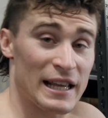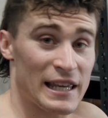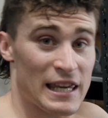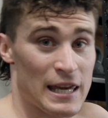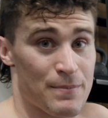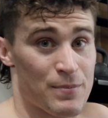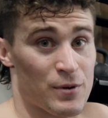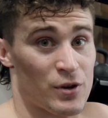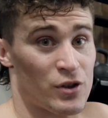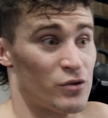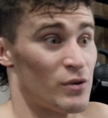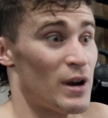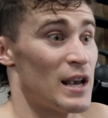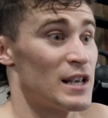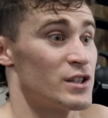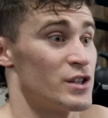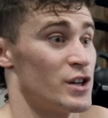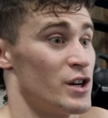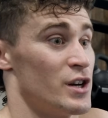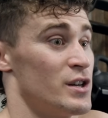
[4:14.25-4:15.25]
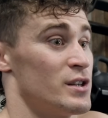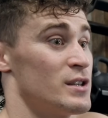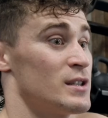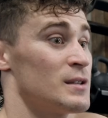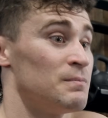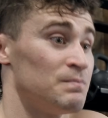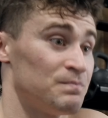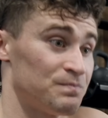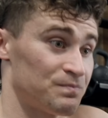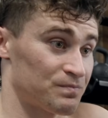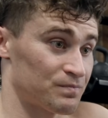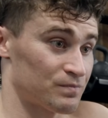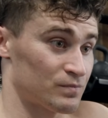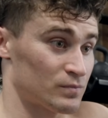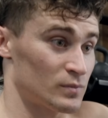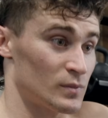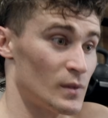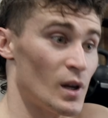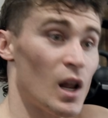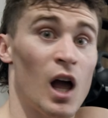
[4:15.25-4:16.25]
to keep your thrusters
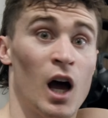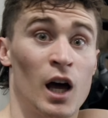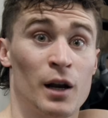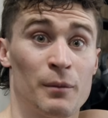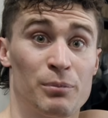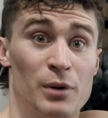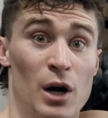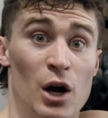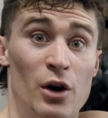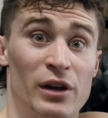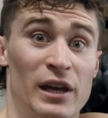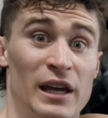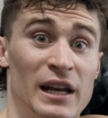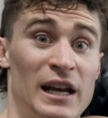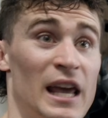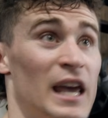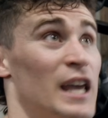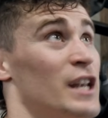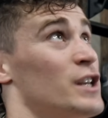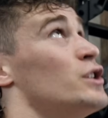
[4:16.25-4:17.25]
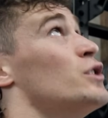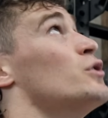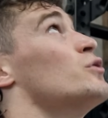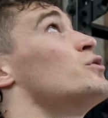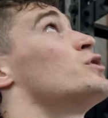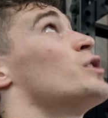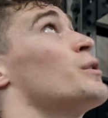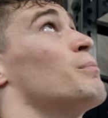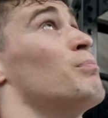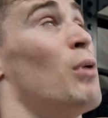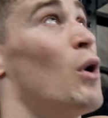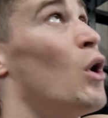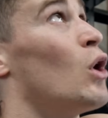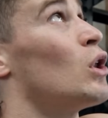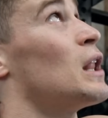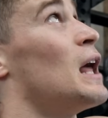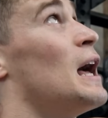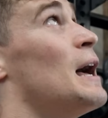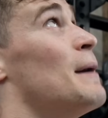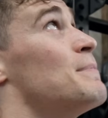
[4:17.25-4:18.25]
unbroken and use your
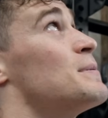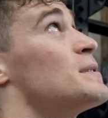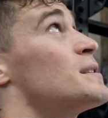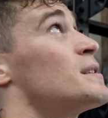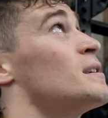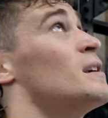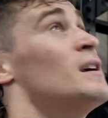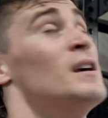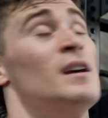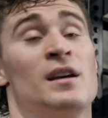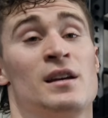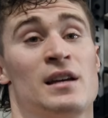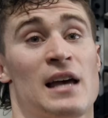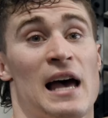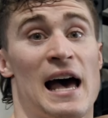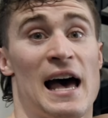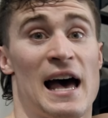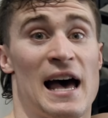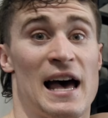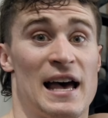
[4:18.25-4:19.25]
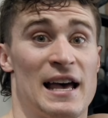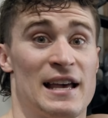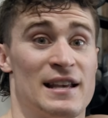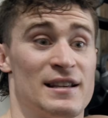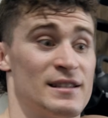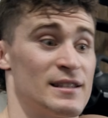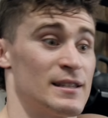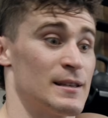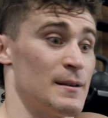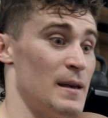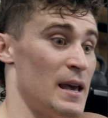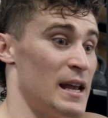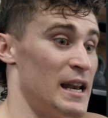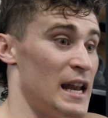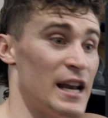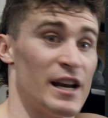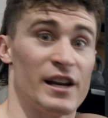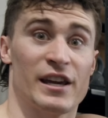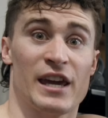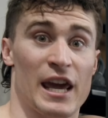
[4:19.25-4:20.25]
pull-ups as an
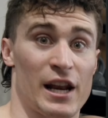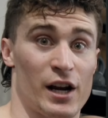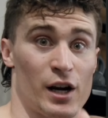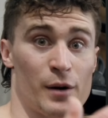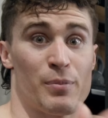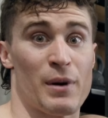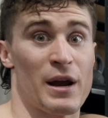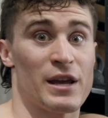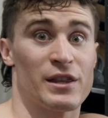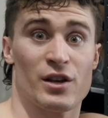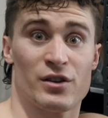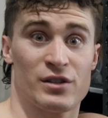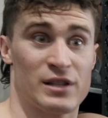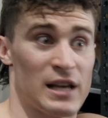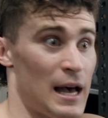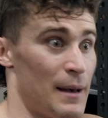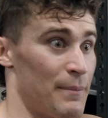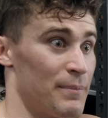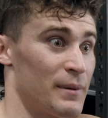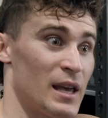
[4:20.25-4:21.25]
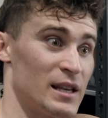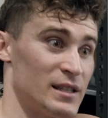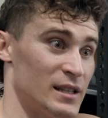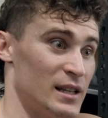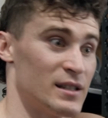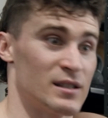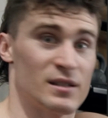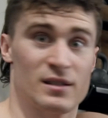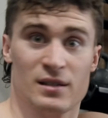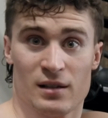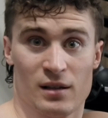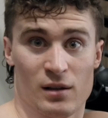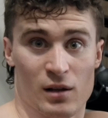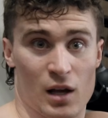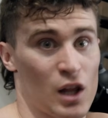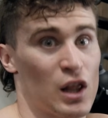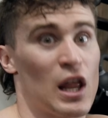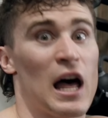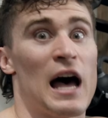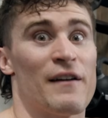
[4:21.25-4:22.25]
indicator to break those up, because it's
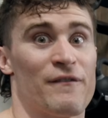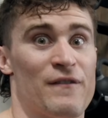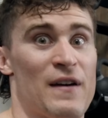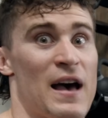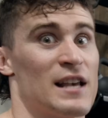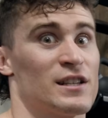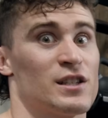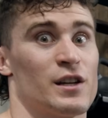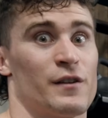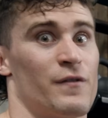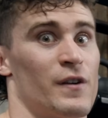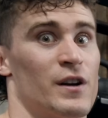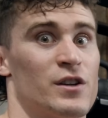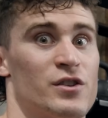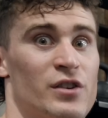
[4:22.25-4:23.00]
a lot faster for